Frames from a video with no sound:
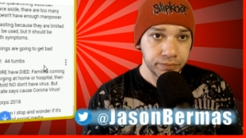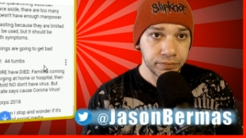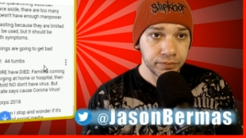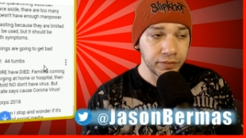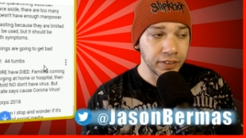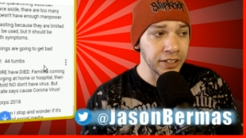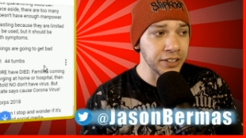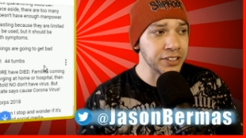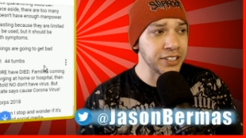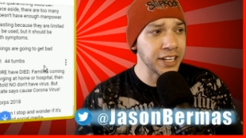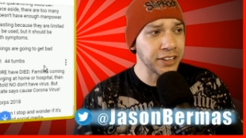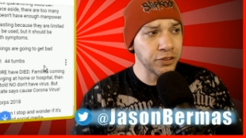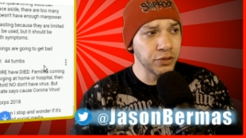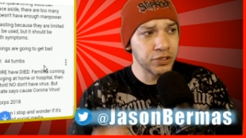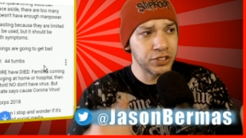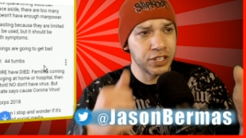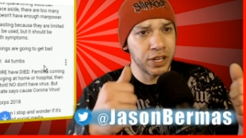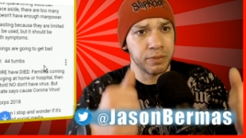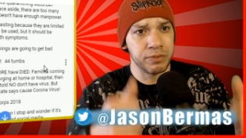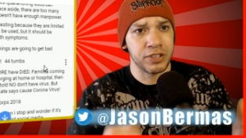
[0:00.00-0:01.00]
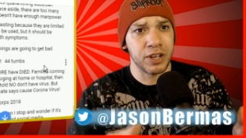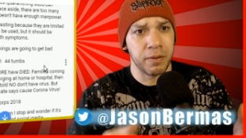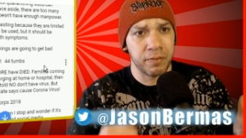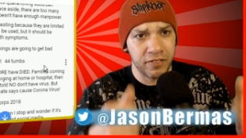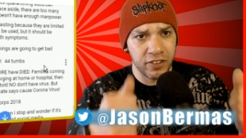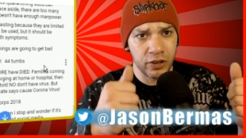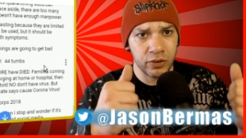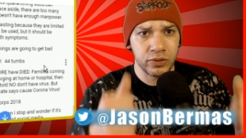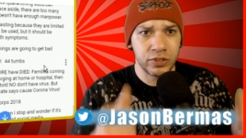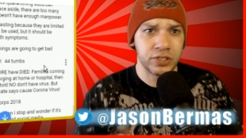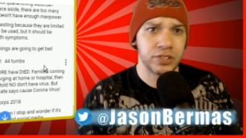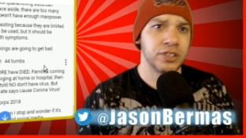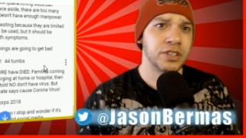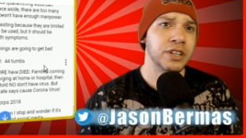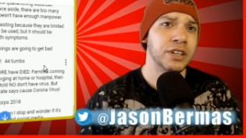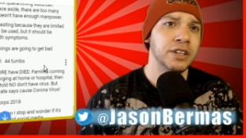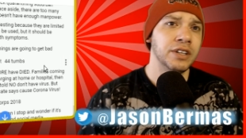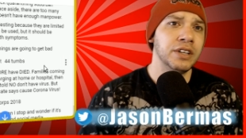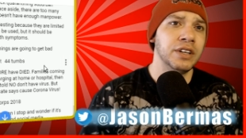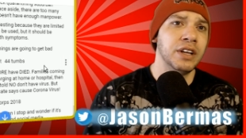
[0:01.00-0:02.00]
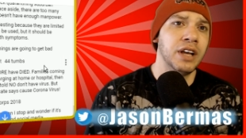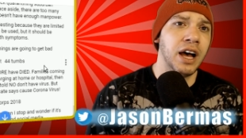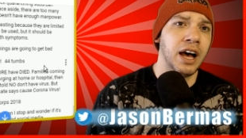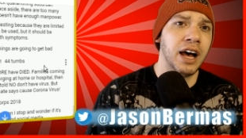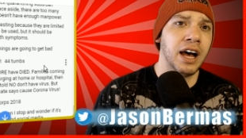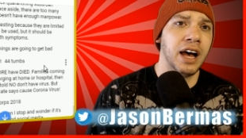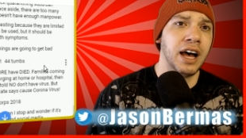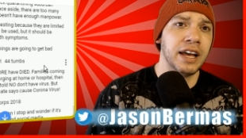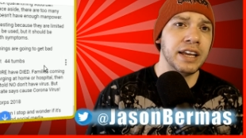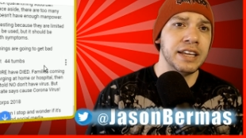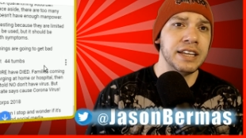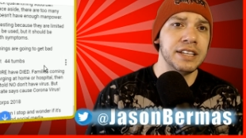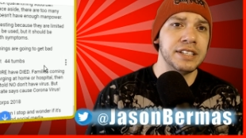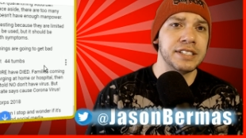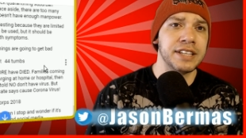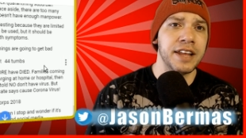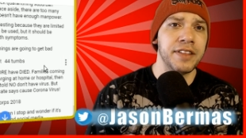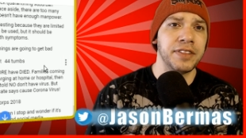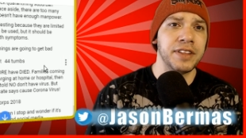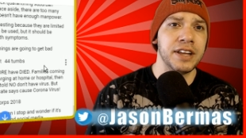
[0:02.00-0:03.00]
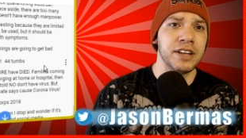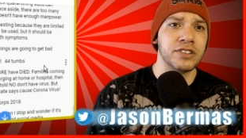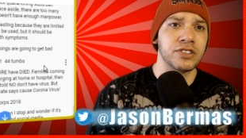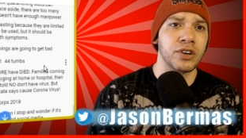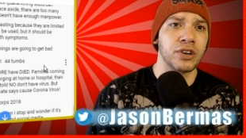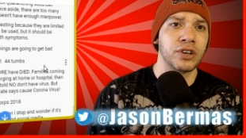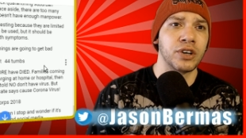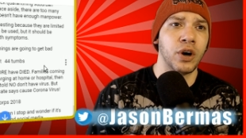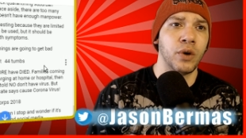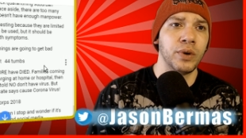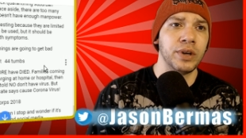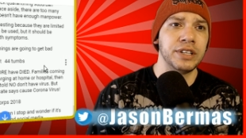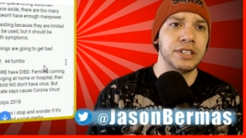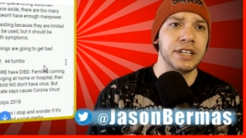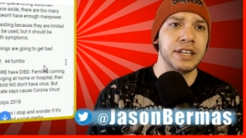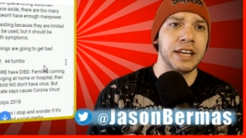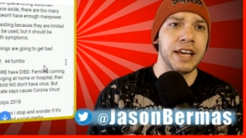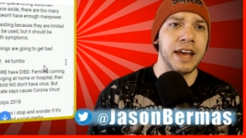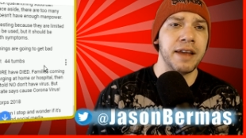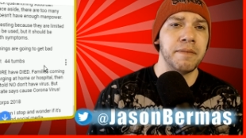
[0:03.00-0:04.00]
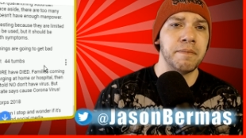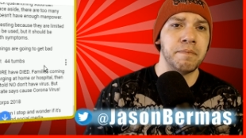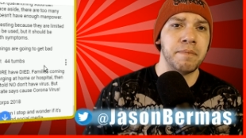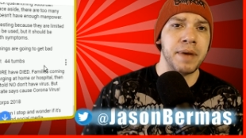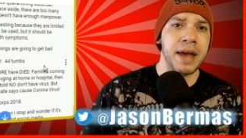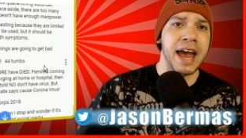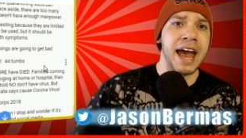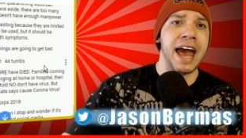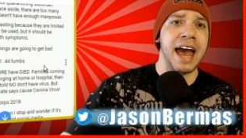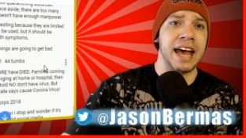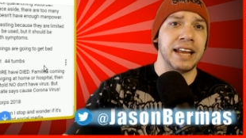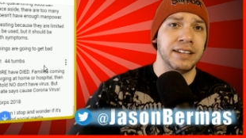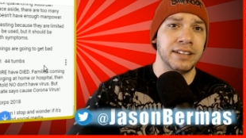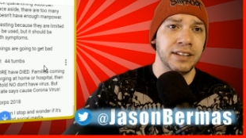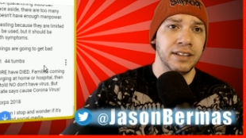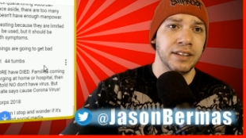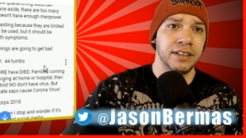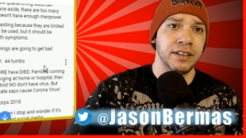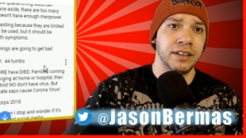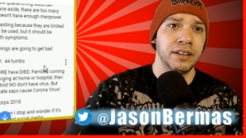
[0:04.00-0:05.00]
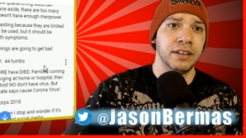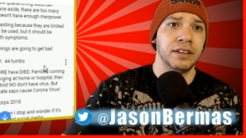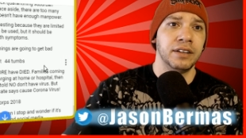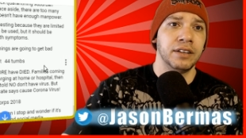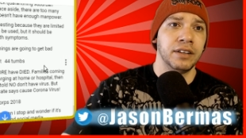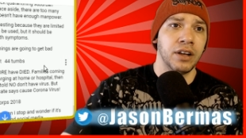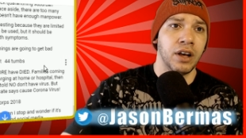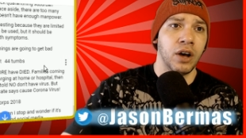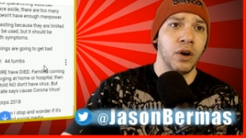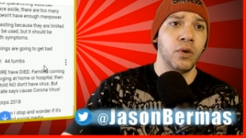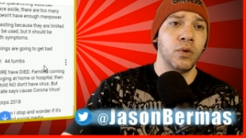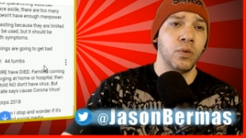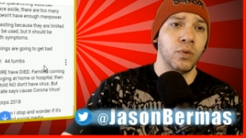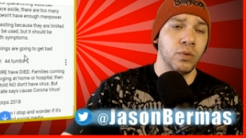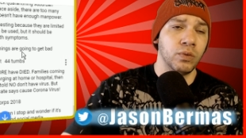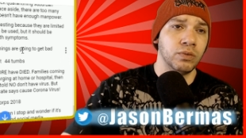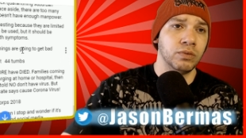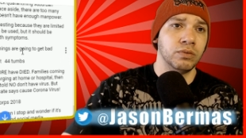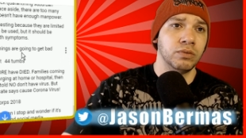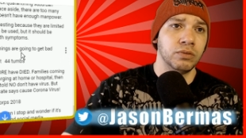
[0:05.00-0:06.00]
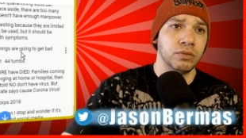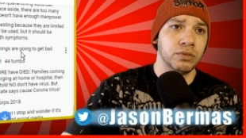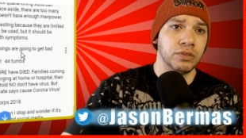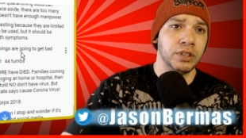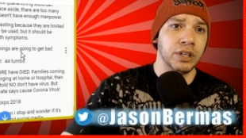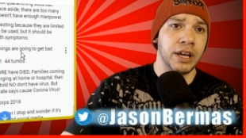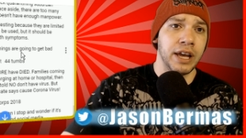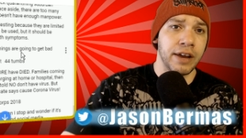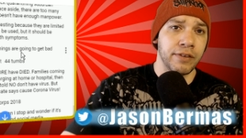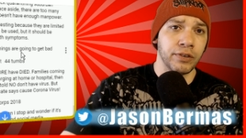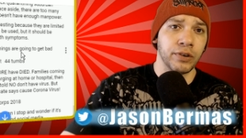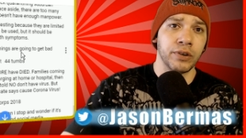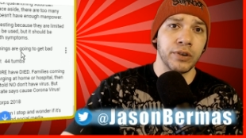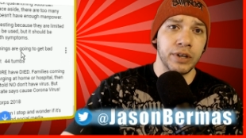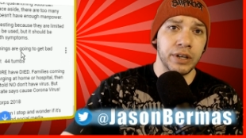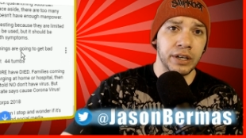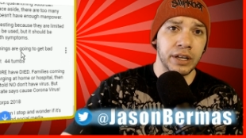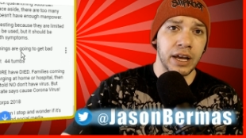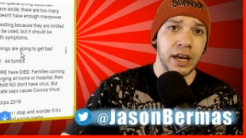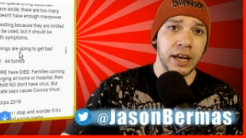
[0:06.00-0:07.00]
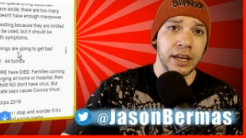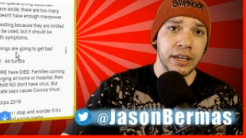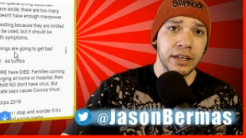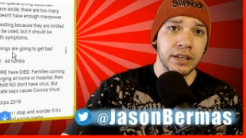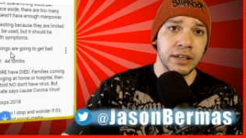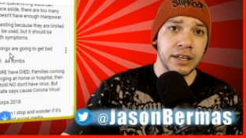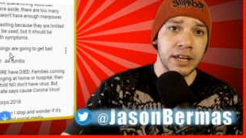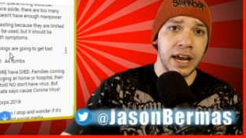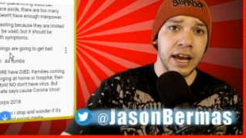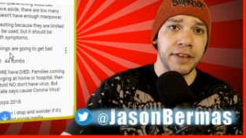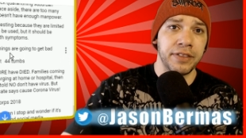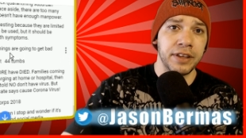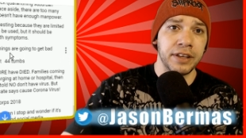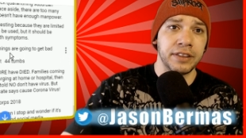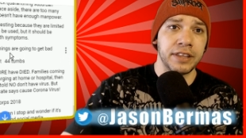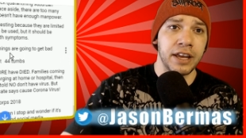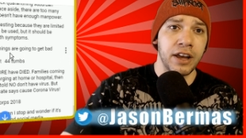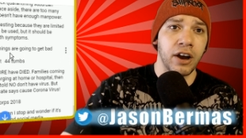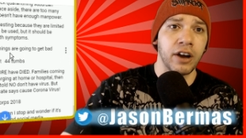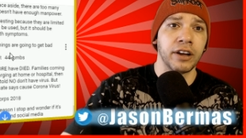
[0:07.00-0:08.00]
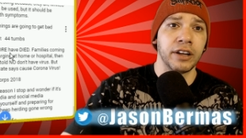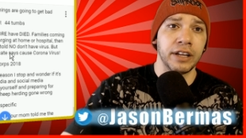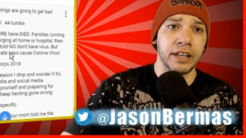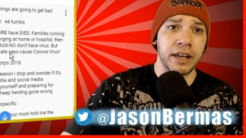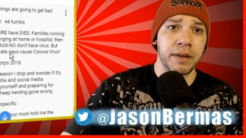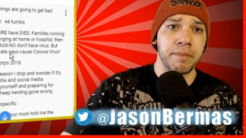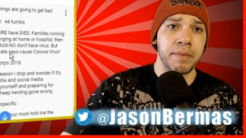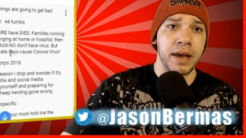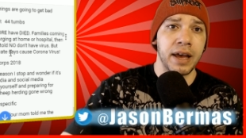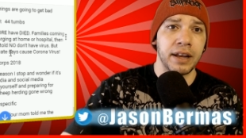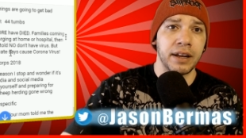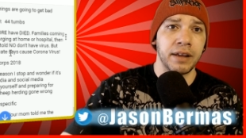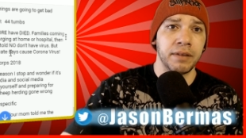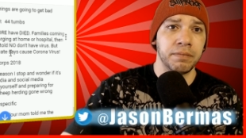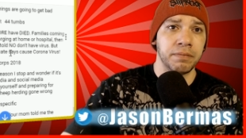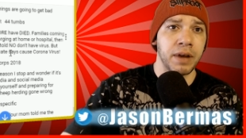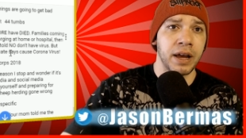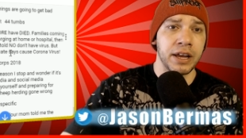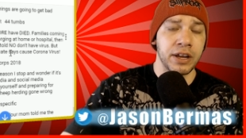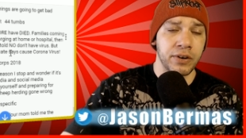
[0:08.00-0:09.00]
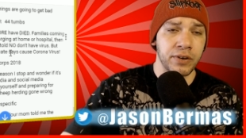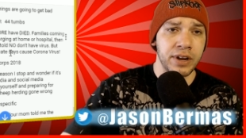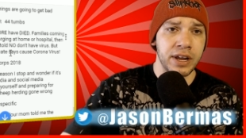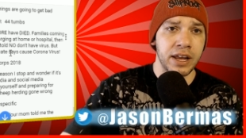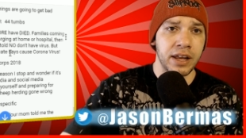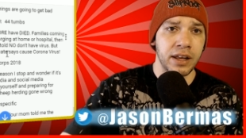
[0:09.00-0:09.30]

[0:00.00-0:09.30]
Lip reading: Let's get those thumbs up, folks. He said things are going to get bad. Oh, the Evergreen guy. Yeah, I think they are going to get bad. I agree.